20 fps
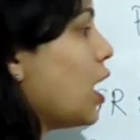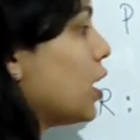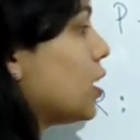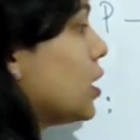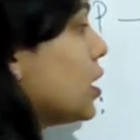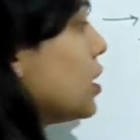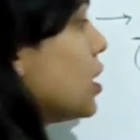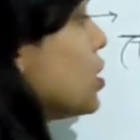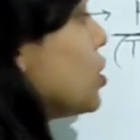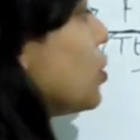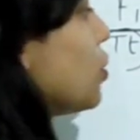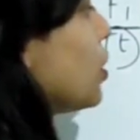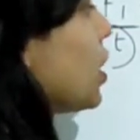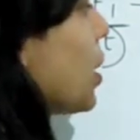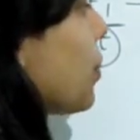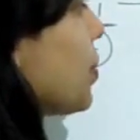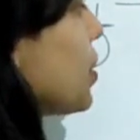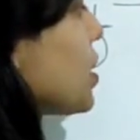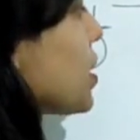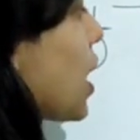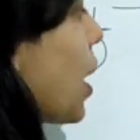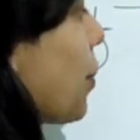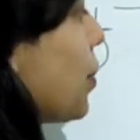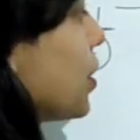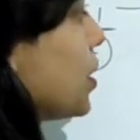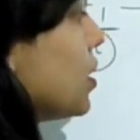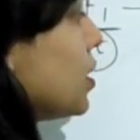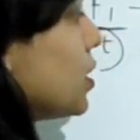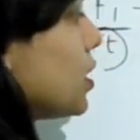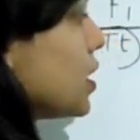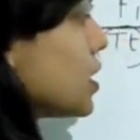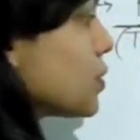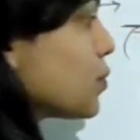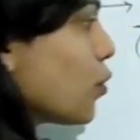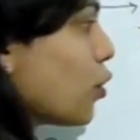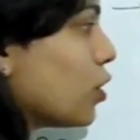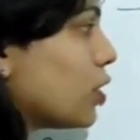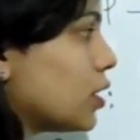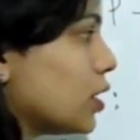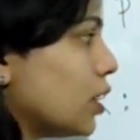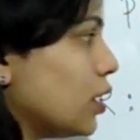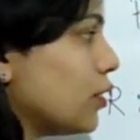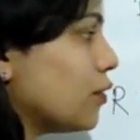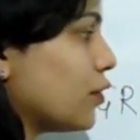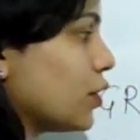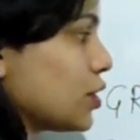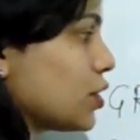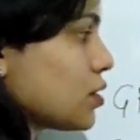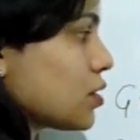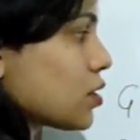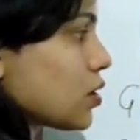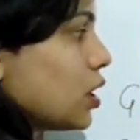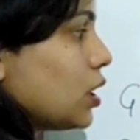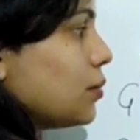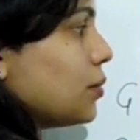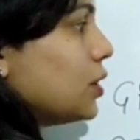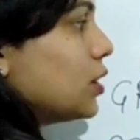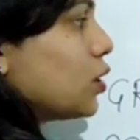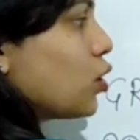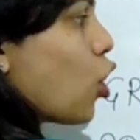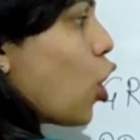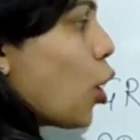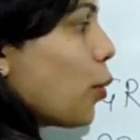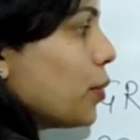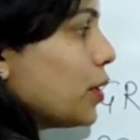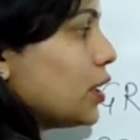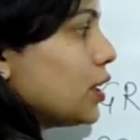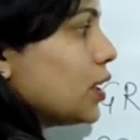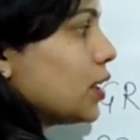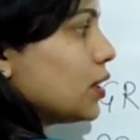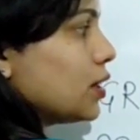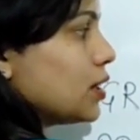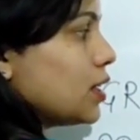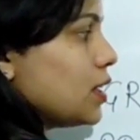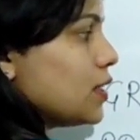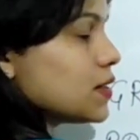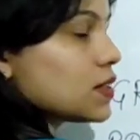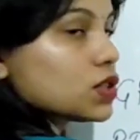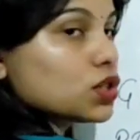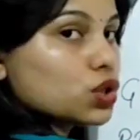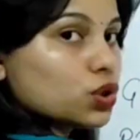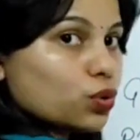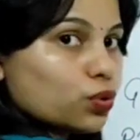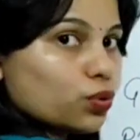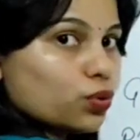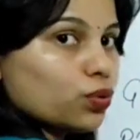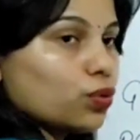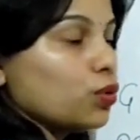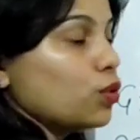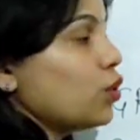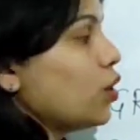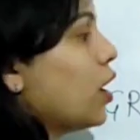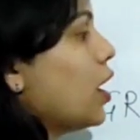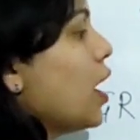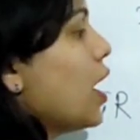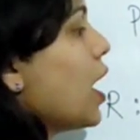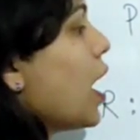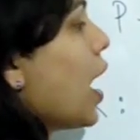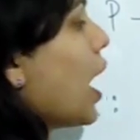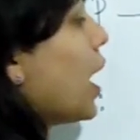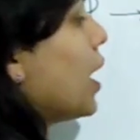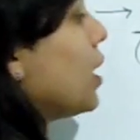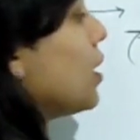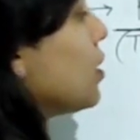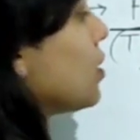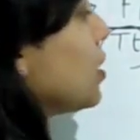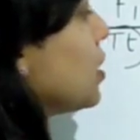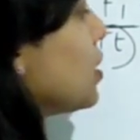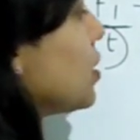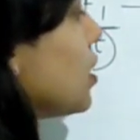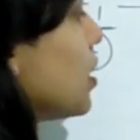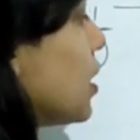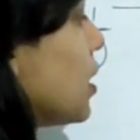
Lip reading: another genotype is capital T small t, which is common in these two, and the